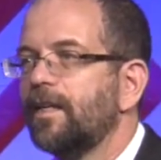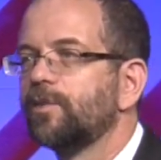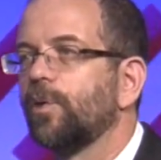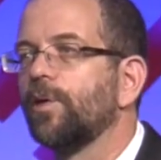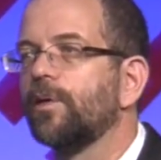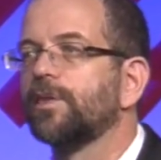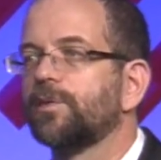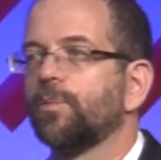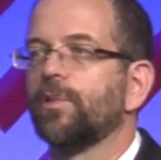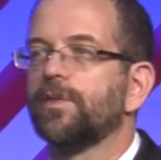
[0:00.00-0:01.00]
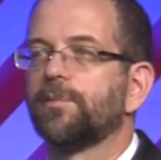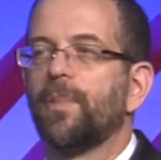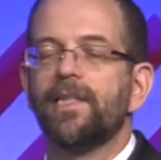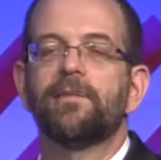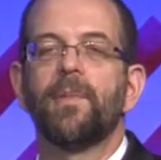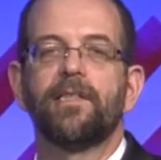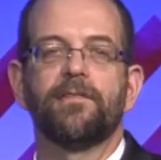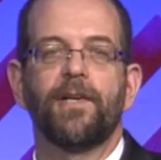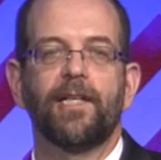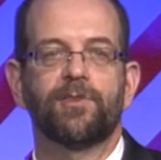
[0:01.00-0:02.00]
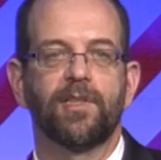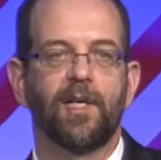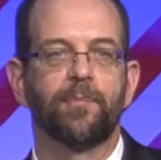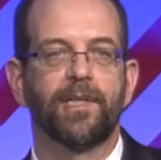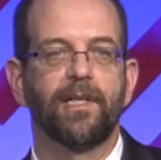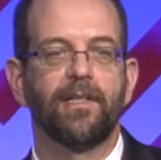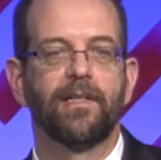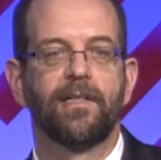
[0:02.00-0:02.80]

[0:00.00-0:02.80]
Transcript: Toyota is the world's best manufacturing company,